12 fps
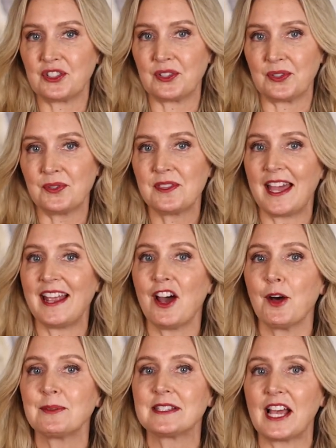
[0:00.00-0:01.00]
do that
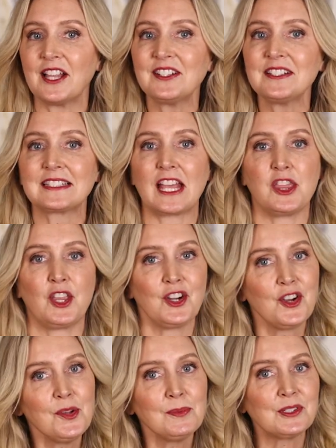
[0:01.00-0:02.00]
help sellers get
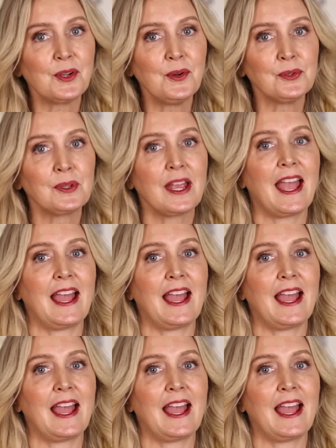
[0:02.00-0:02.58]
their home sold